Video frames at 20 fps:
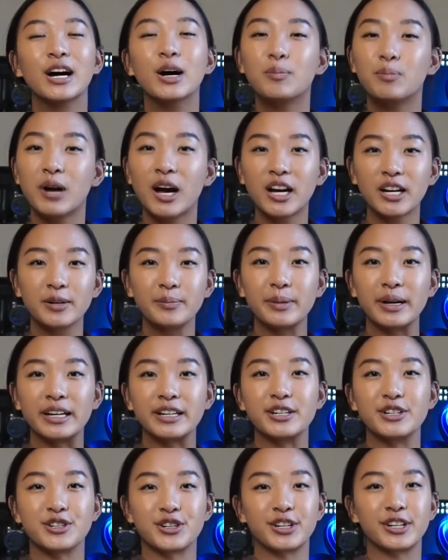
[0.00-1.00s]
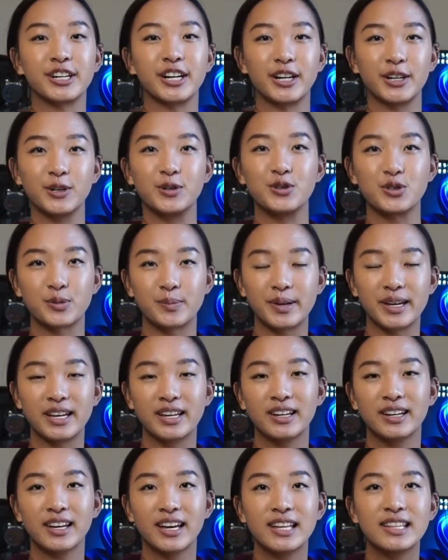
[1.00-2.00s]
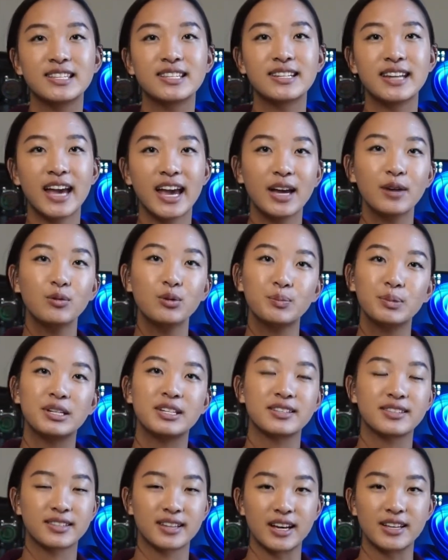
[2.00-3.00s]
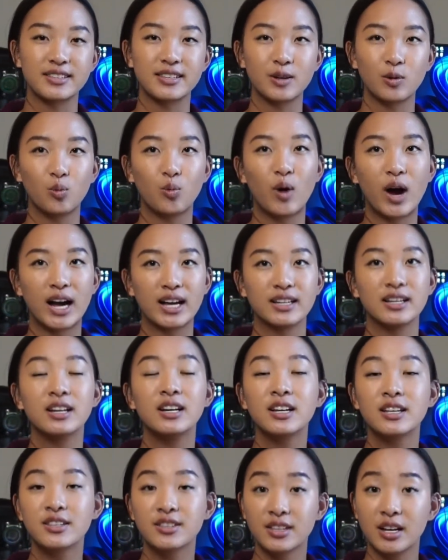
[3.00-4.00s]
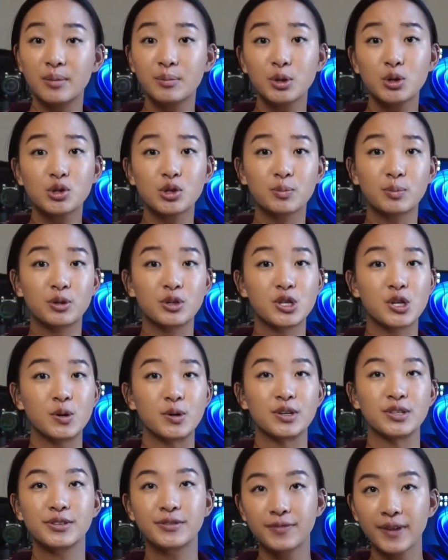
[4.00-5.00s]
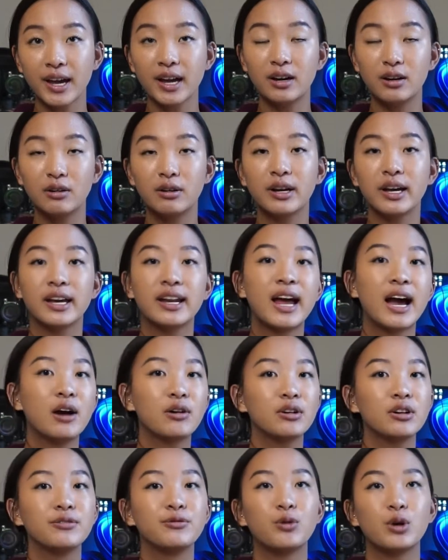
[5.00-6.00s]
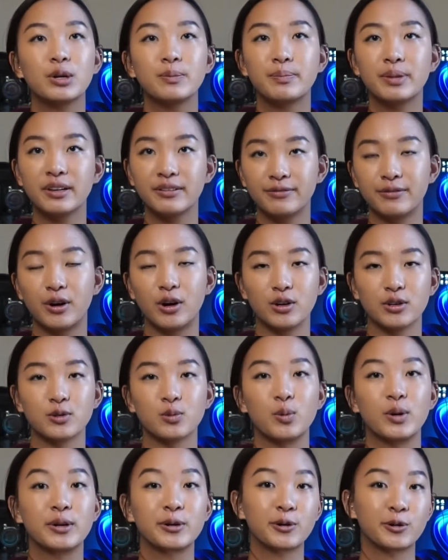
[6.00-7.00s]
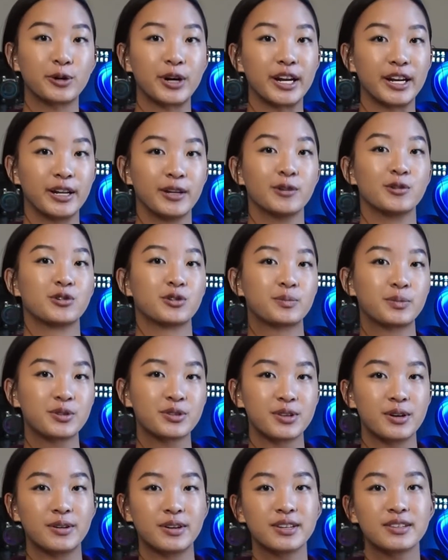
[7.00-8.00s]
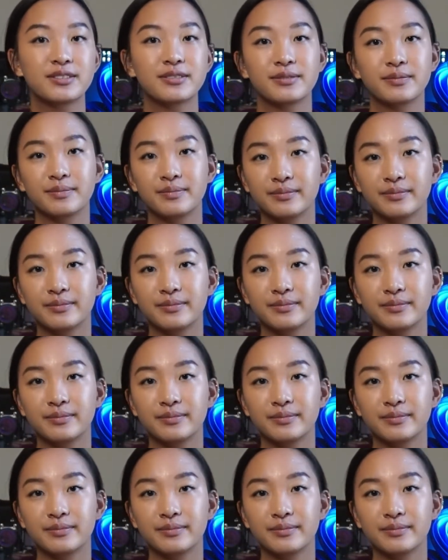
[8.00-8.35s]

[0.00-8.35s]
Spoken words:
a product manager here at UserBit, and today we'll be discussing why some user personas fail and how to avoid pitfalls when creating user personas.